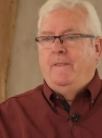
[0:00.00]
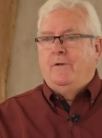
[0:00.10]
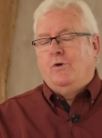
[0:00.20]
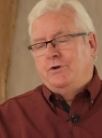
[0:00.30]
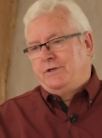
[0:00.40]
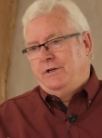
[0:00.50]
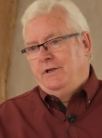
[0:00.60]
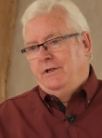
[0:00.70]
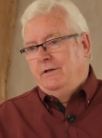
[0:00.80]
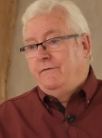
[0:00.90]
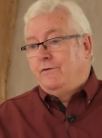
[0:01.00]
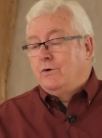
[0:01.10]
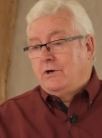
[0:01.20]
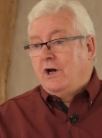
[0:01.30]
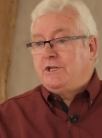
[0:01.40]
of course, the, the
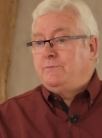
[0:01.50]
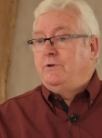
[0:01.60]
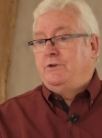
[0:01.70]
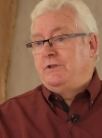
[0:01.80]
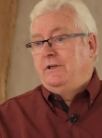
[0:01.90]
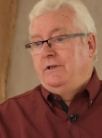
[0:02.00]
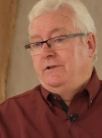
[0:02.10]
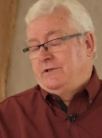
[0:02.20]
four Gospels,